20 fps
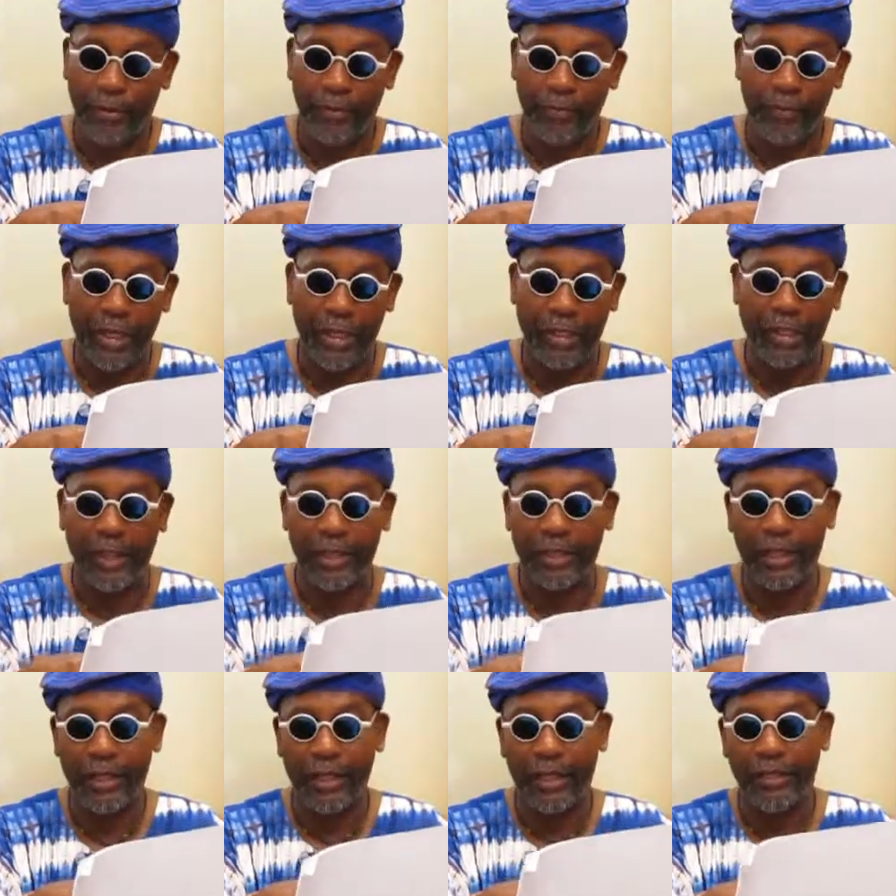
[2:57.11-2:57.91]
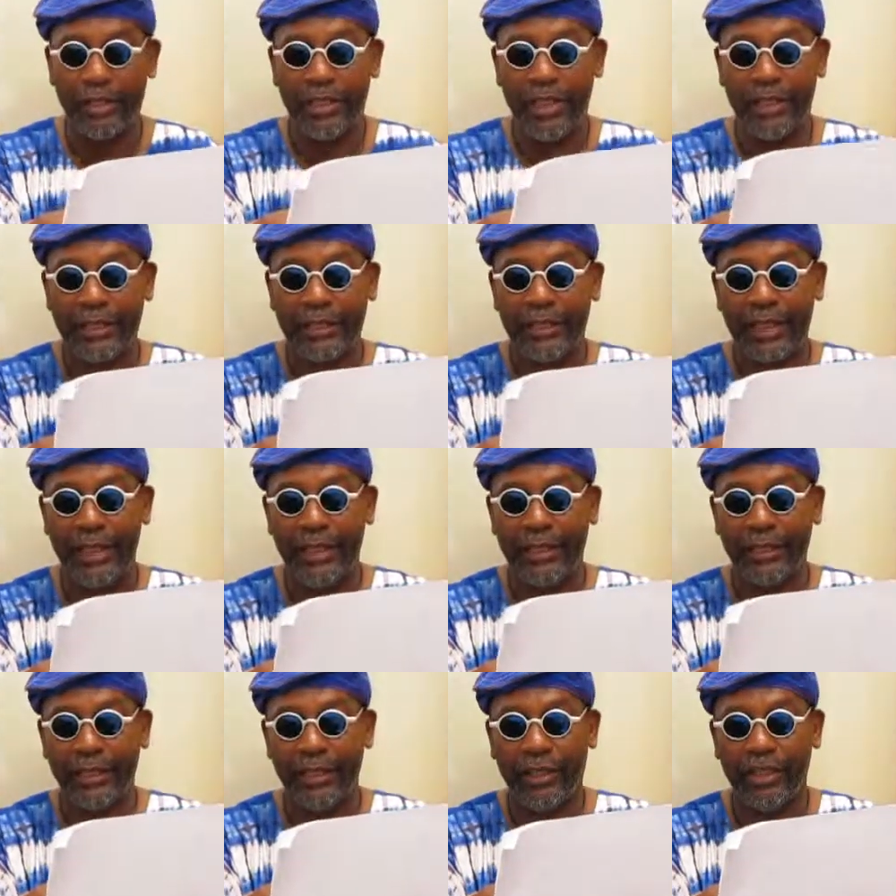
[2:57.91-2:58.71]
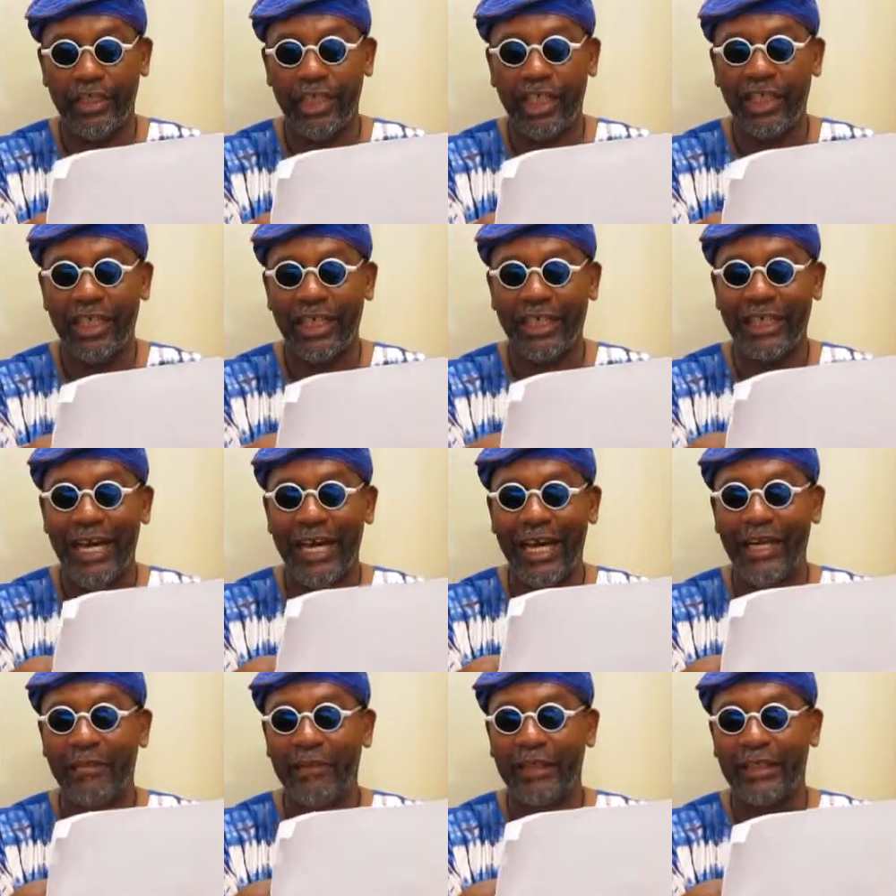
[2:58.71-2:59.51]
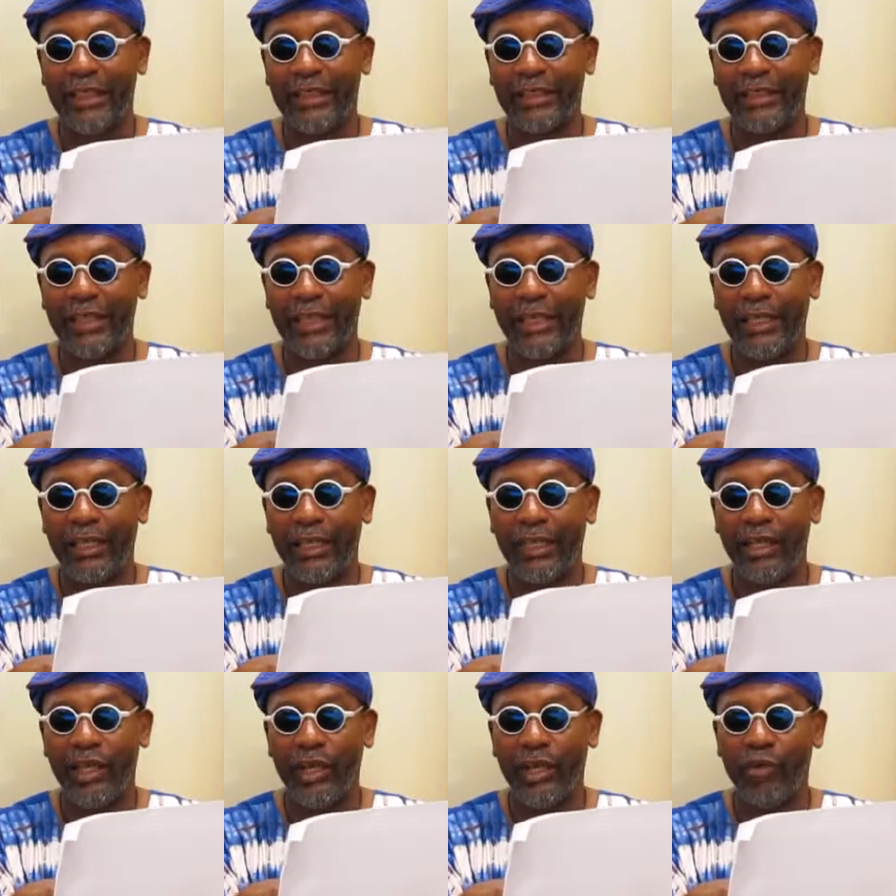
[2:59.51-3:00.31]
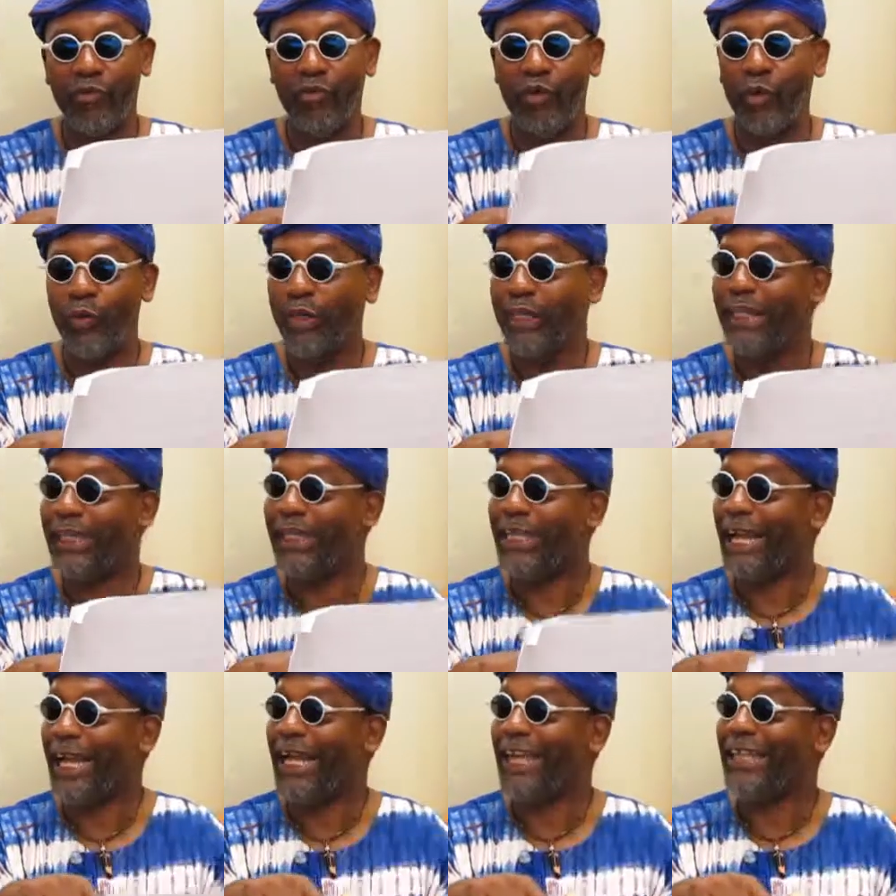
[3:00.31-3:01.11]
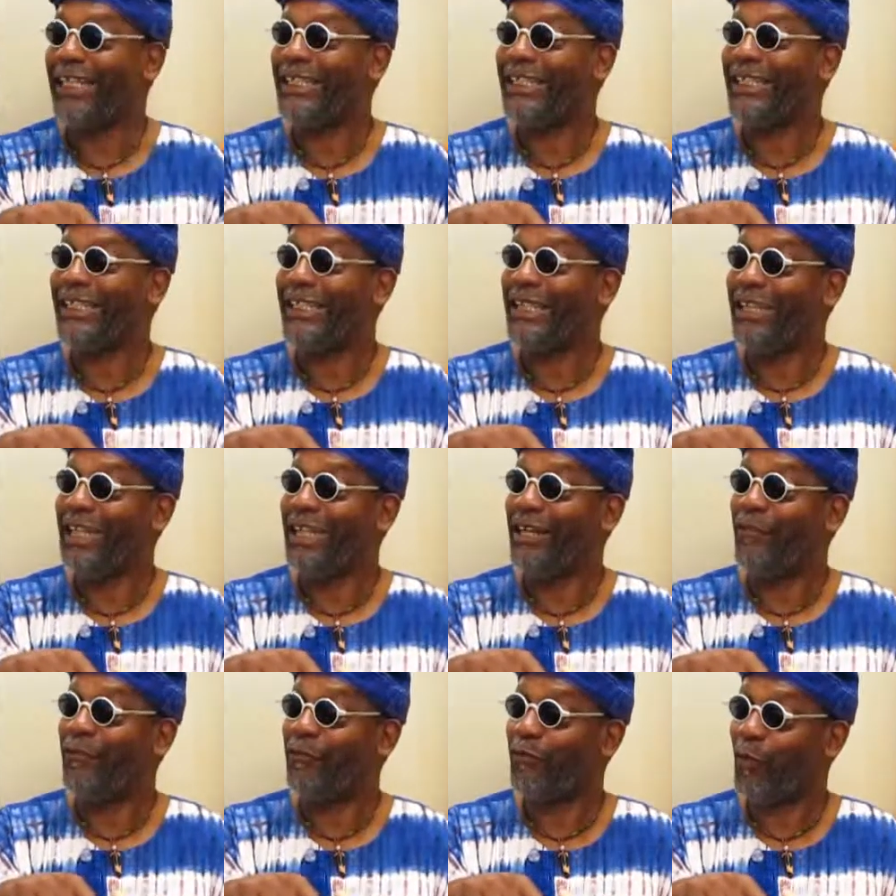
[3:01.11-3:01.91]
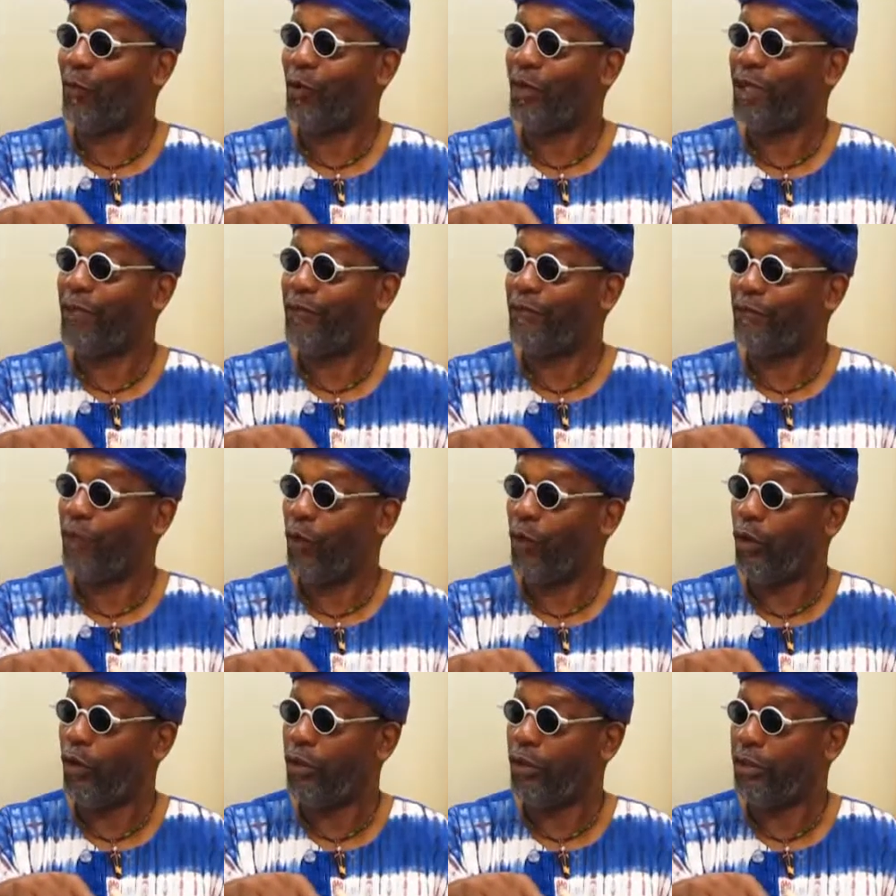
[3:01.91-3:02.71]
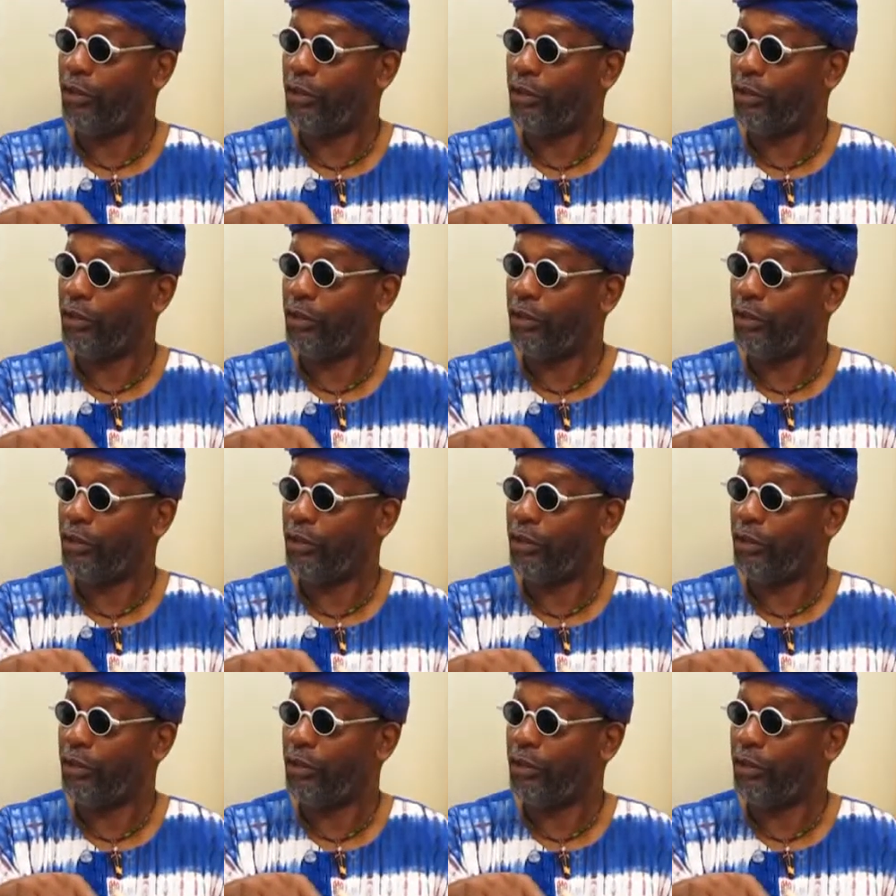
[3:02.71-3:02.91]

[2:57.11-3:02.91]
Now, now they, they cite a, a young economist. They say wrote in eighteen forty-four.